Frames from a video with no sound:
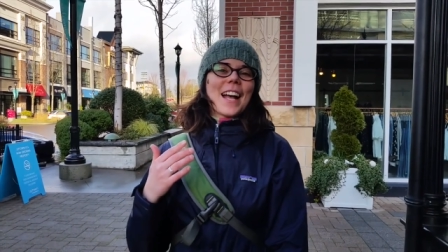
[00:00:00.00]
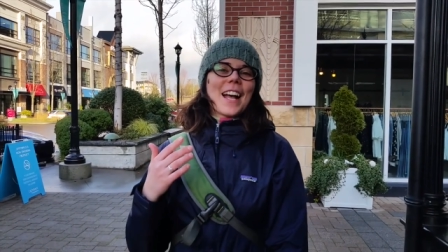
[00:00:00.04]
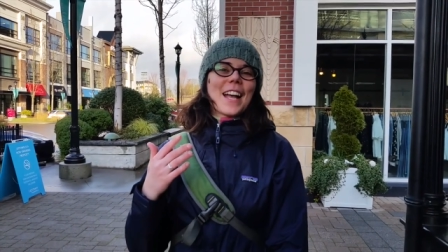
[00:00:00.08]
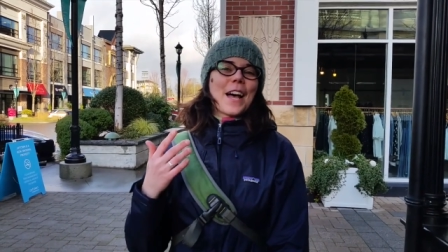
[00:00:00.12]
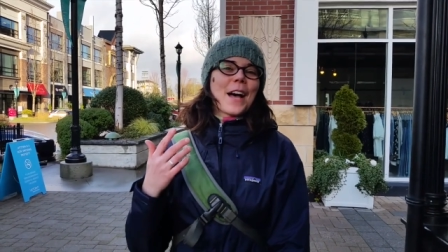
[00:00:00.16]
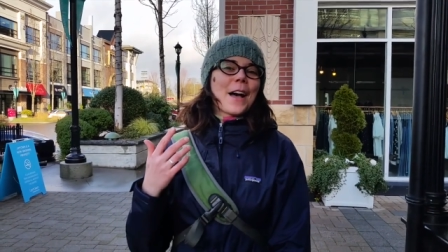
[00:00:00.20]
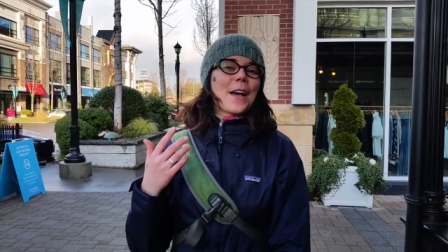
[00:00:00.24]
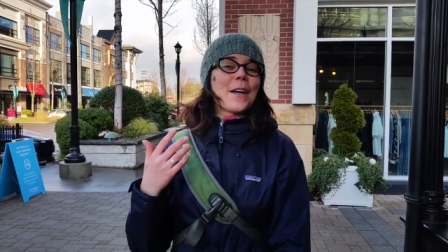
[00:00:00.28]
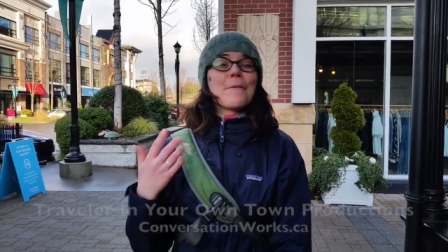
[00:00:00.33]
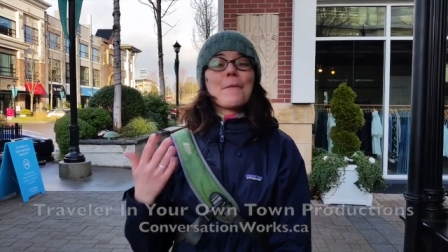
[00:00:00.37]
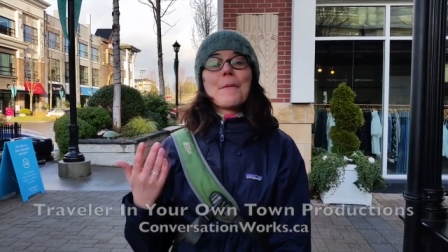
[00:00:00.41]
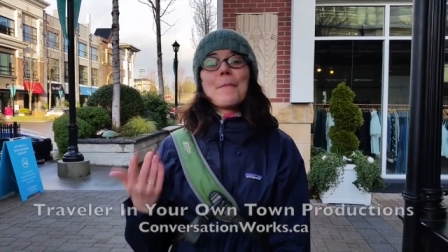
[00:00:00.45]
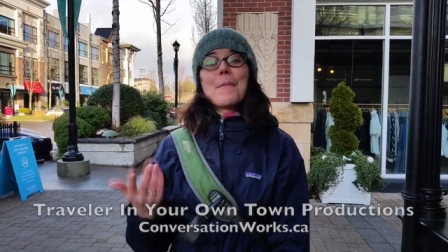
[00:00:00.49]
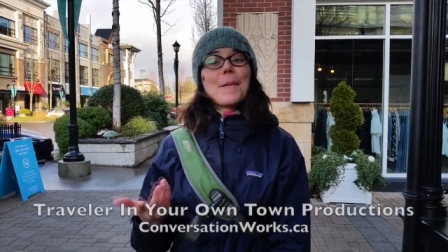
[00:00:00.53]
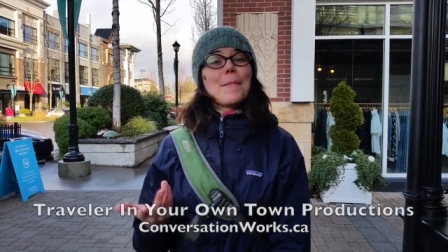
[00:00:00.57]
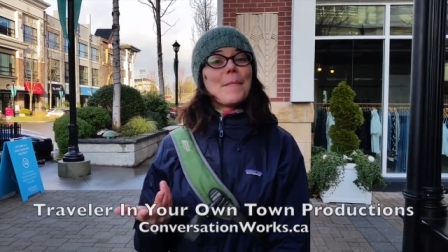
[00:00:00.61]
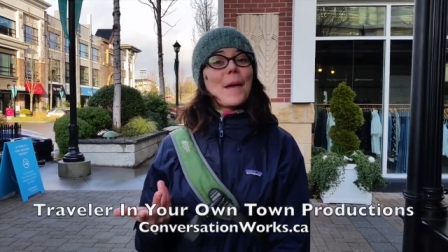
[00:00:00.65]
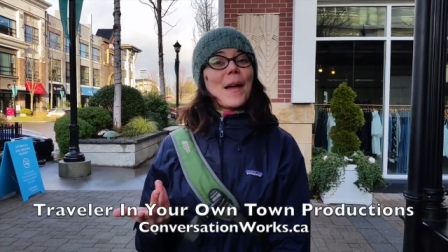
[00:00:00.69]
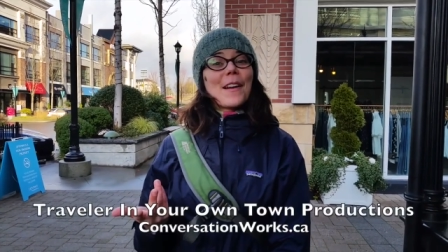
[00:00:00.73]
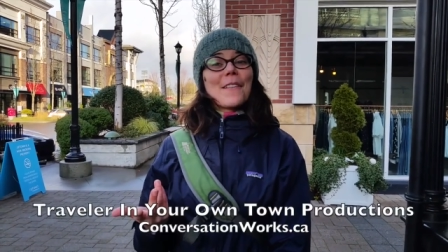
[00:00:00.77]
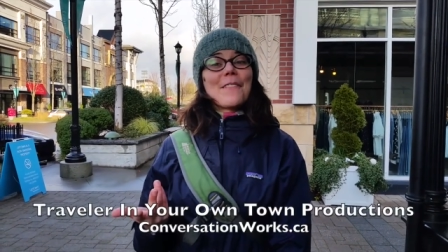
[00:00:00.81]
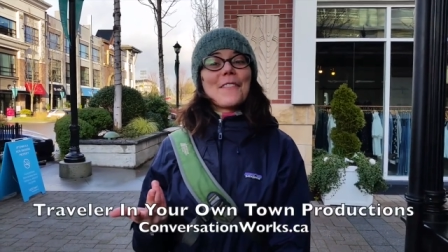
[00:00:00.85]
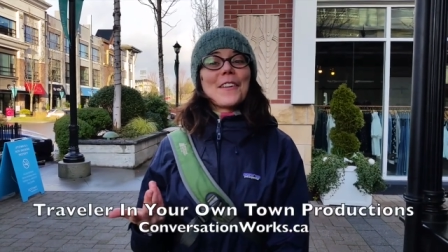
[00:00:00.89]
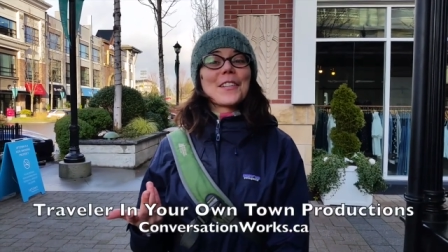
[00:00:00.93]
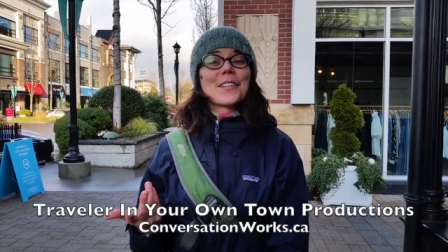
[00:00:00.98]
uh, it would be
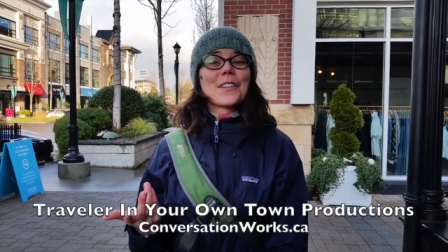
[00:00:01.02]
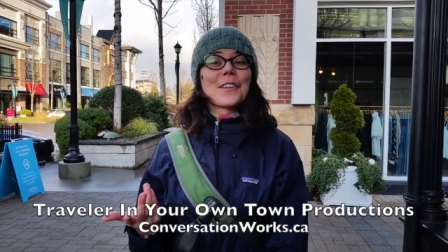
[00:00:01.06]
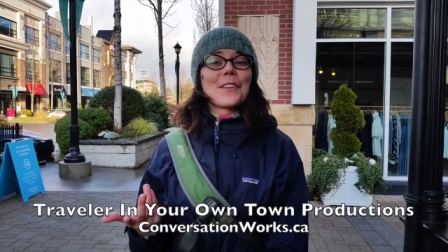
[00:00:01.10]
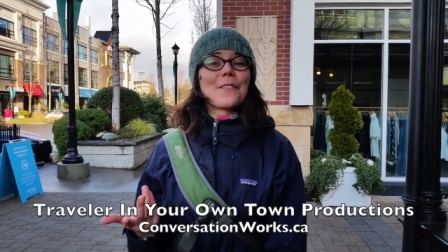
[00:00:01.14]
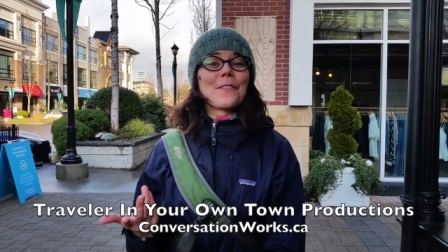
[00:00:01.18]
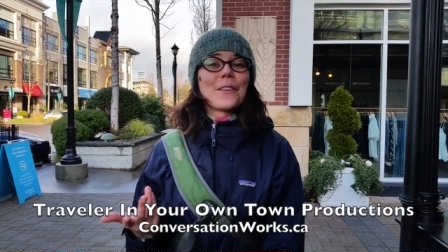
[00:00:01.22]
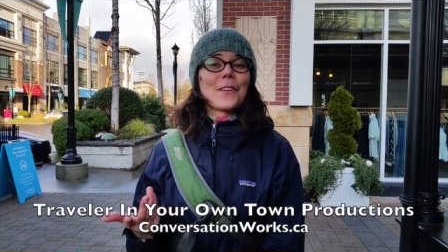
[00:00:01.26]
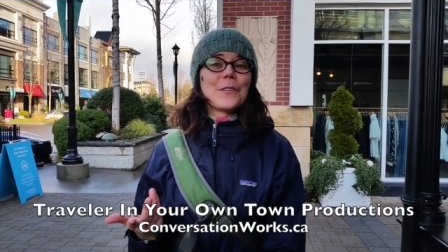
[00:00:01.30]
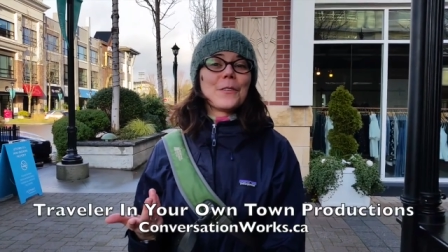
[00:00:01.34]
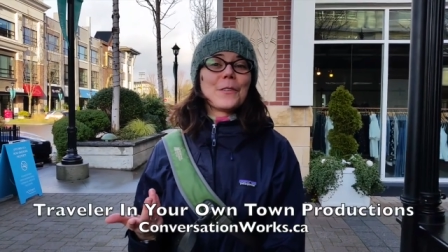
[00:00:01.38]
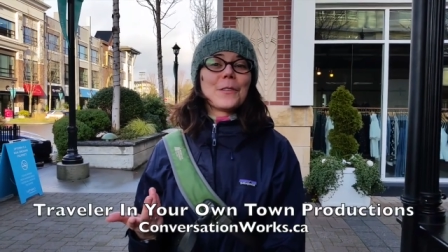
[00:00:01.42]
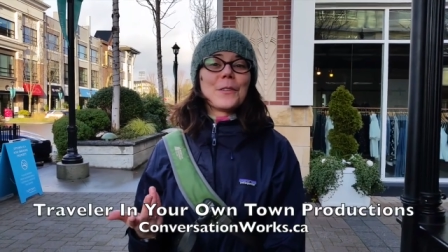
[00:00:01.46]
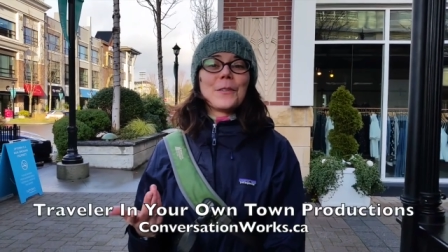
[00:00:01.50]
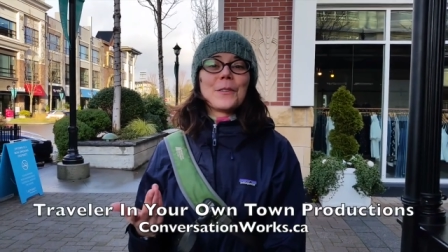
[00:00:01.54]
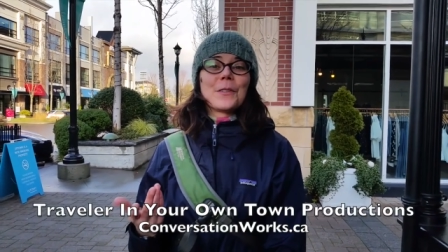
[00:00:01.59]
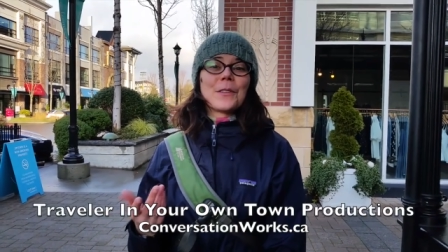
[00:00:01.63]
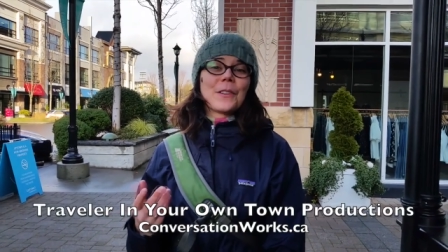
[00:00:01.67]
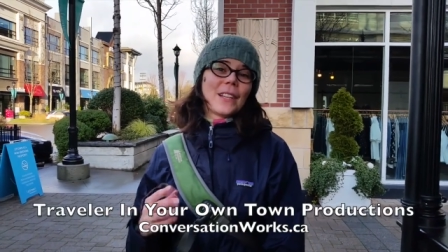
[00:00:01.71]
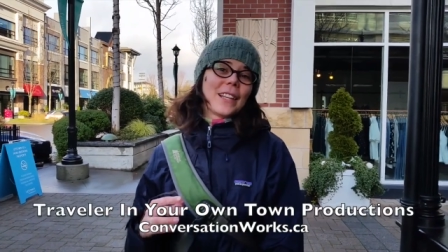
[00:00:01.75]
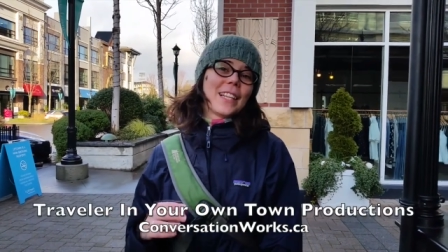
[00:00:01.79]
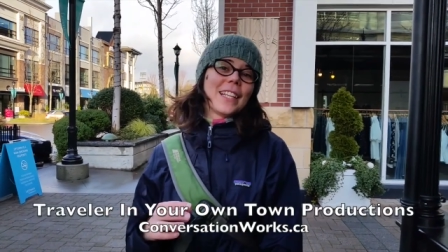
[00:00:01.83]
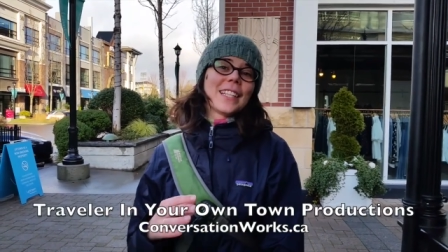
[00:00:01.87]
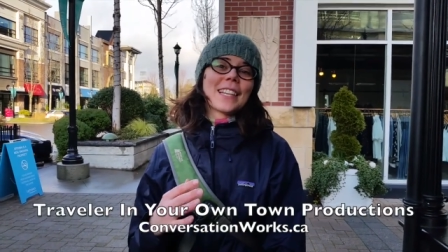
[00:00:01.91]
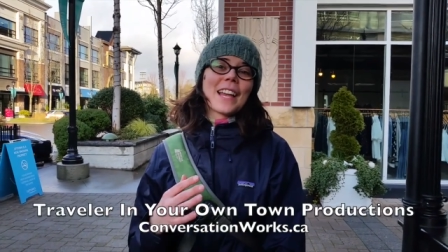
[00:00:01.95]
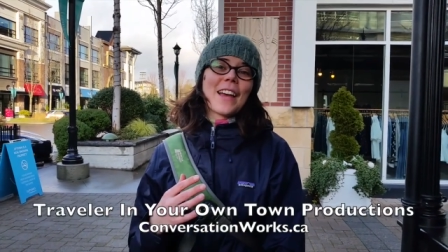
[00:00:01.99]
beneficial for you two to
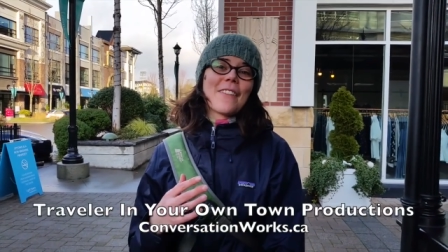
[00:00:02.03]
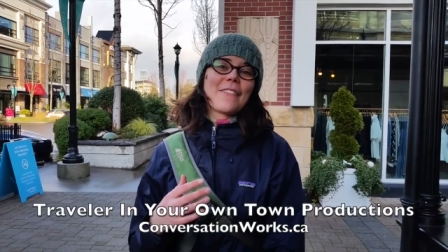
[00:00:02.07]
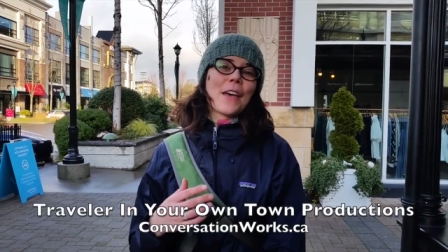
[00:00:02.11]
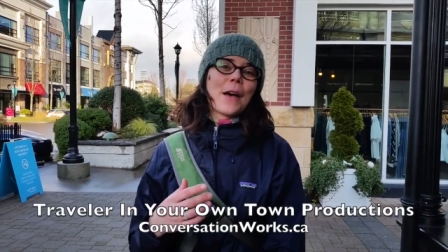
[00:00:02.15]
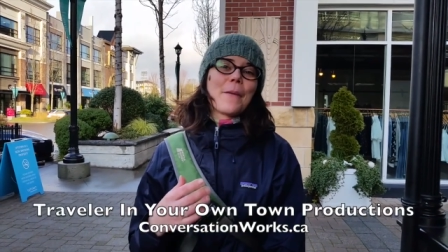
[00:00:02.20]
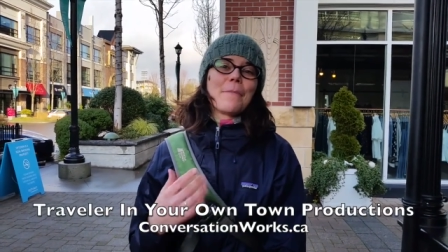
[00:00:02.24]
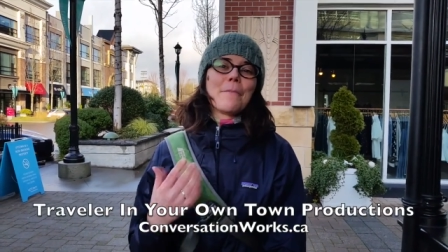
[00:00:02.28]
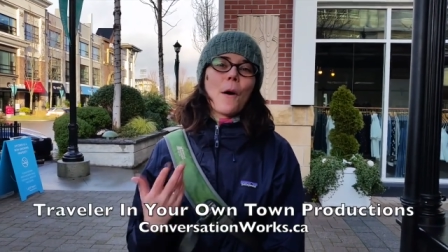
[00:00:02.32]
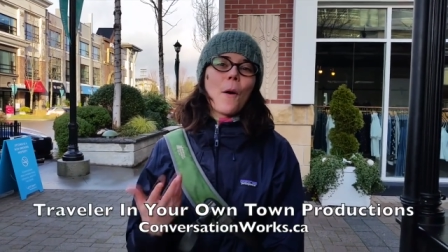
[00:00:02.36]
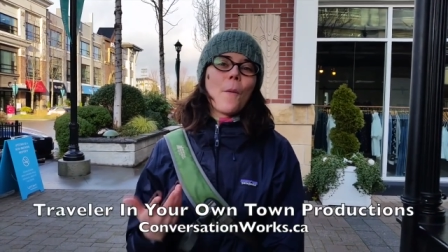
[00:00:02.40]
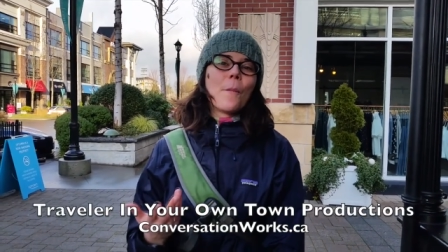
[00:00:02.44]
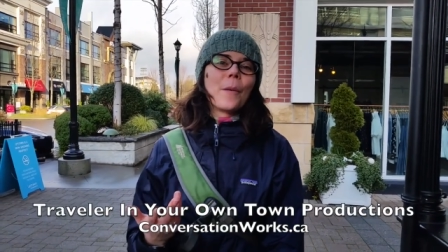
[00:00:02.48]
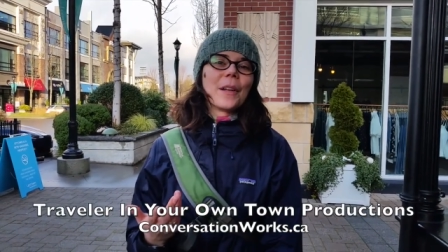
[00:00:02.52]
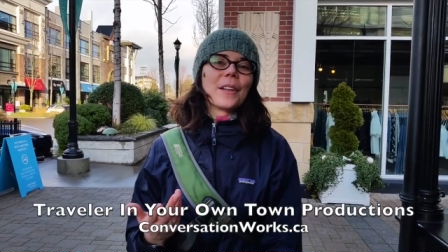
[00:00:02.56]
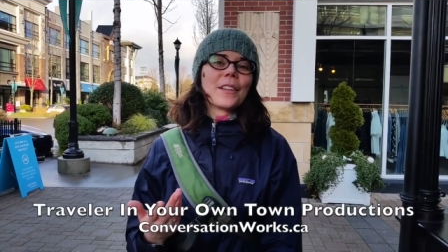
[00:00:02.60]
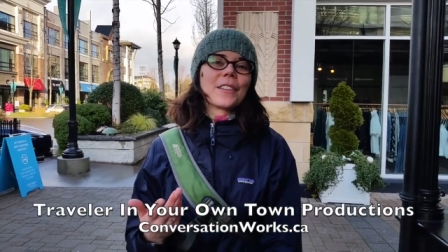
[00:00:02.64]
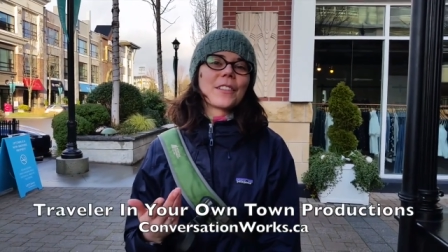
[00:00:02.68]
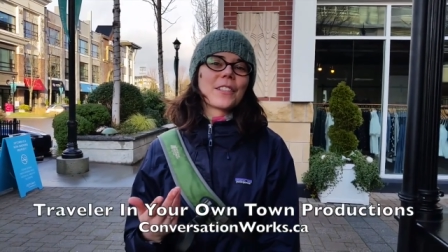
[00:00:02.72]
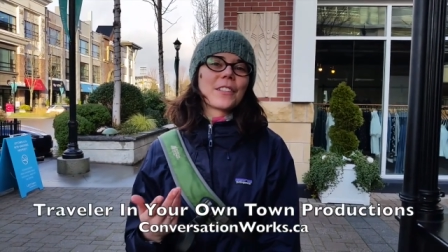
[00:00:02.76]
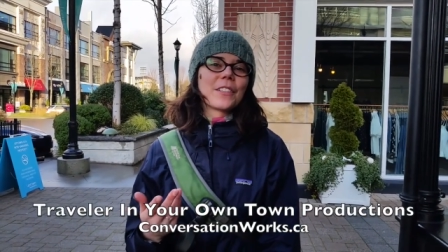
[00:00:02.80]
at least have that moment